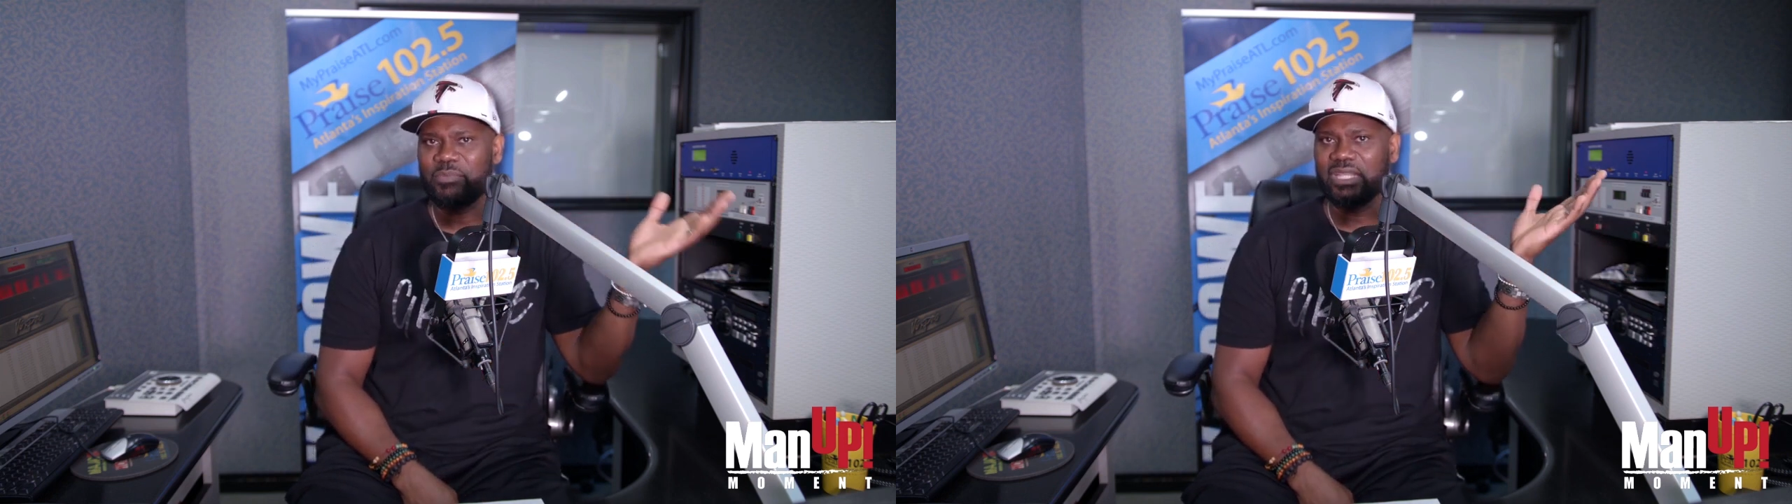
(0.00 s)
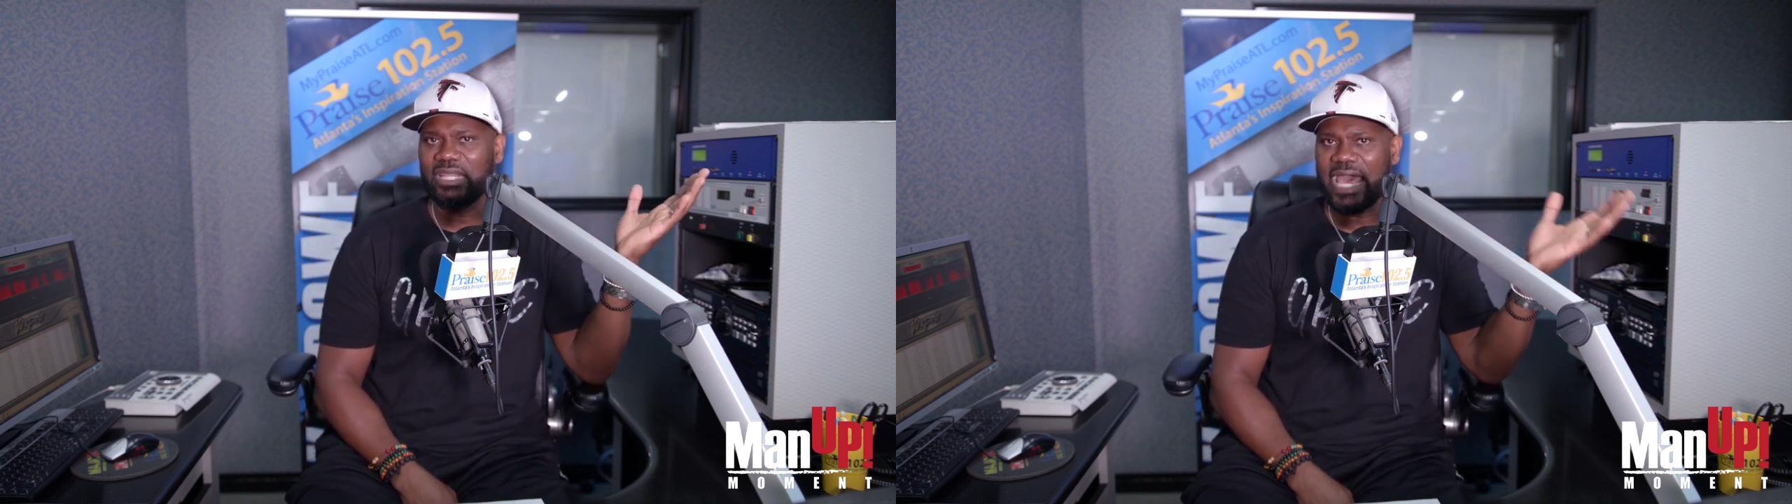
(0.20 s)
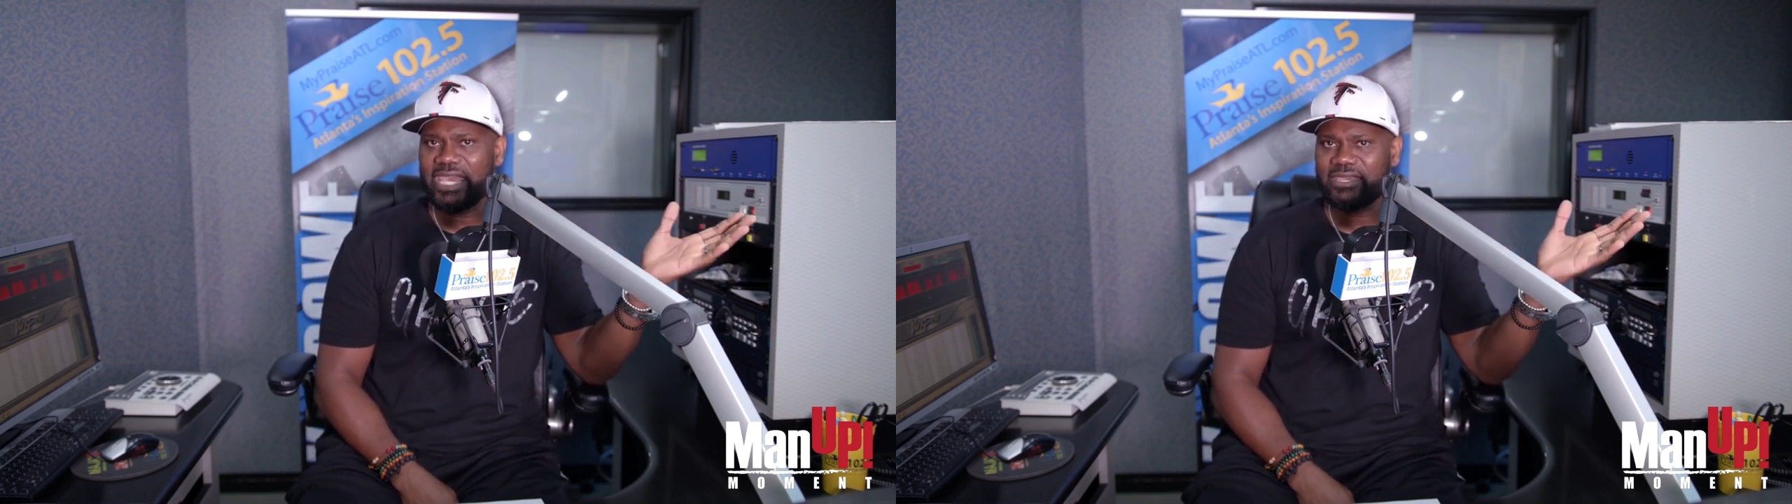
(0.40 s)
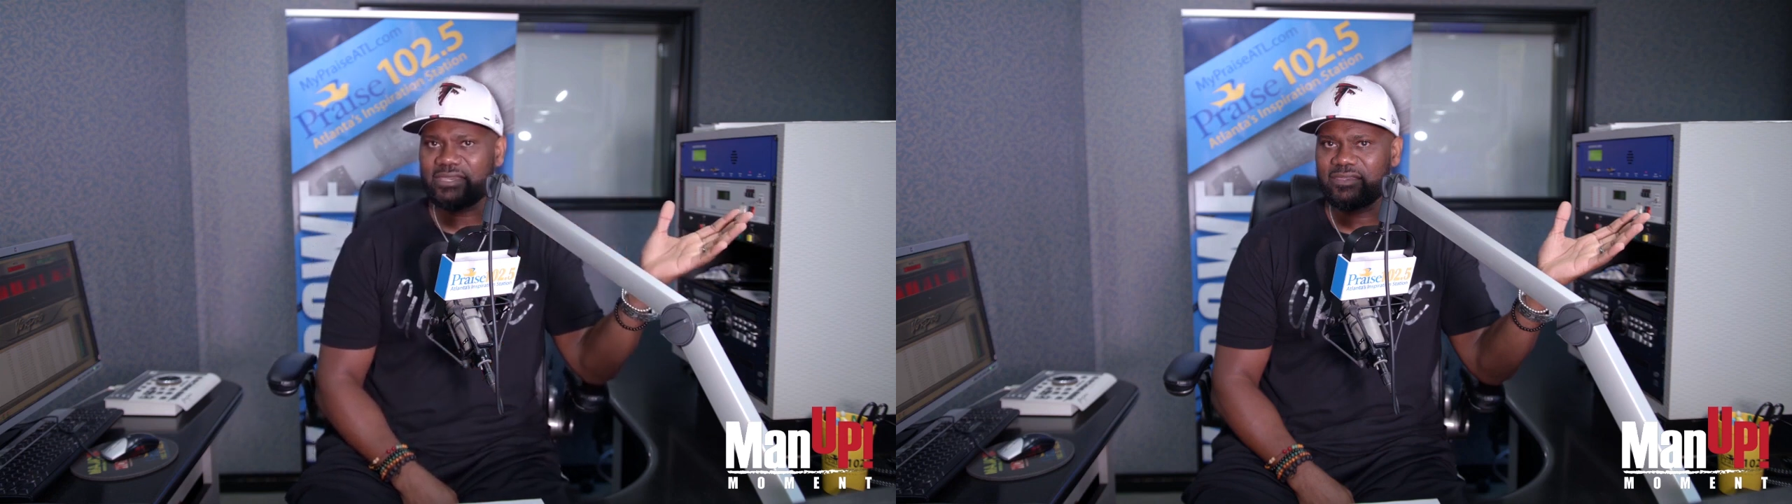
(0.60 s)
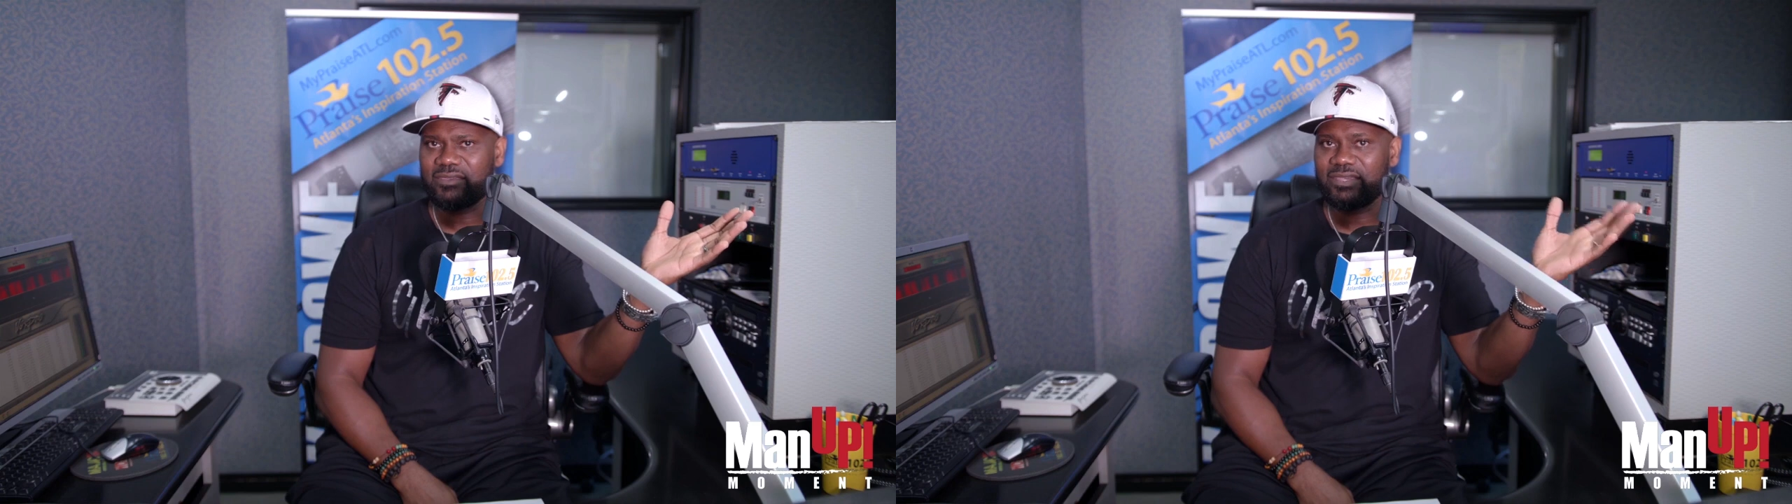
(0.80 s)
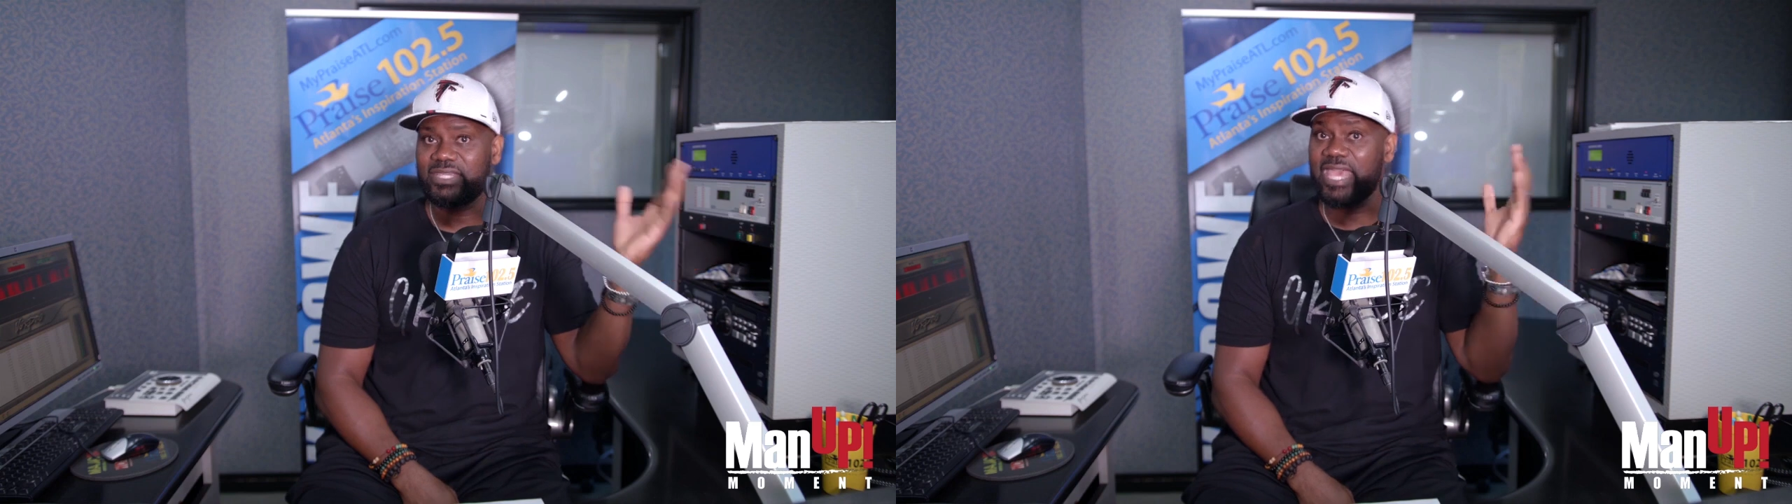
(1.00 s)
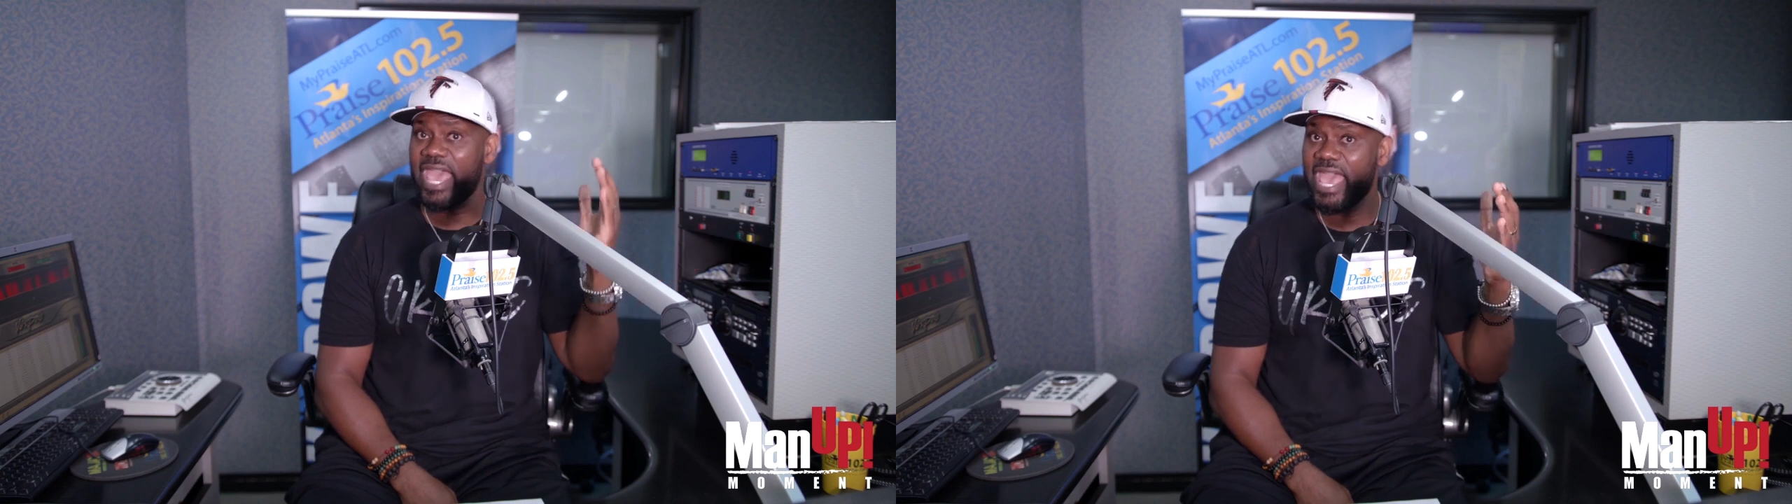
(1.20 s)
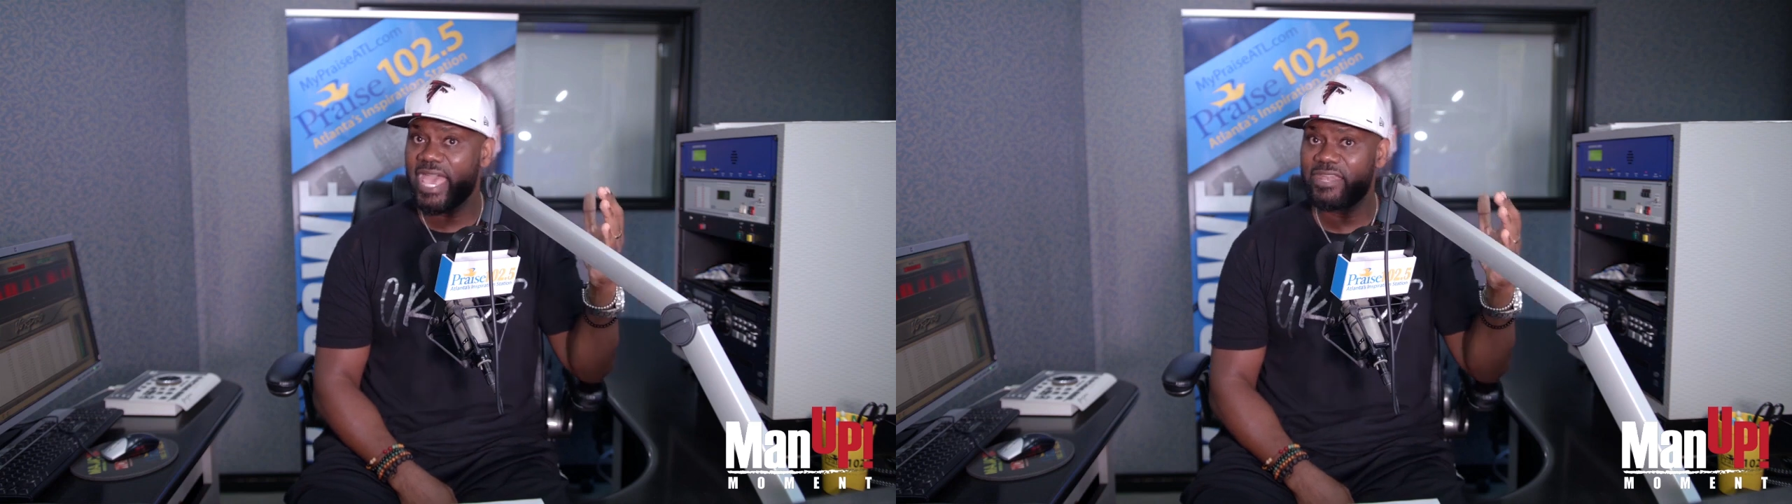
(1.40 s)
but like
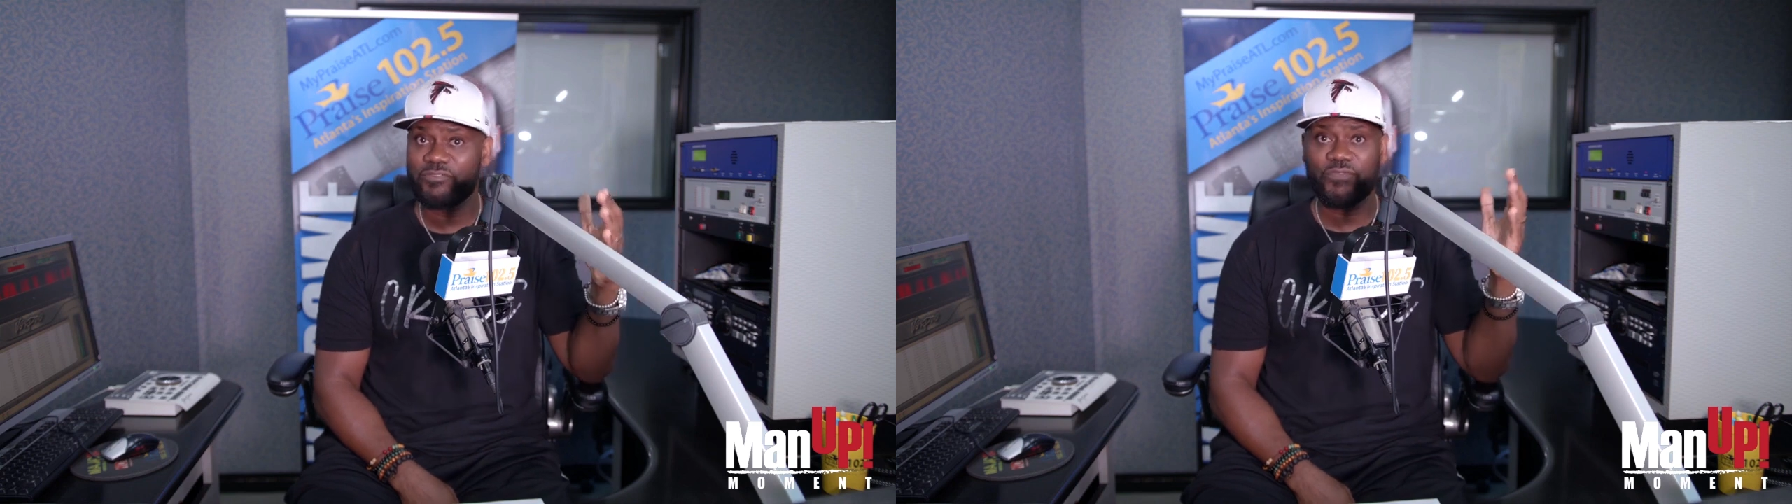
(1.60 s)
can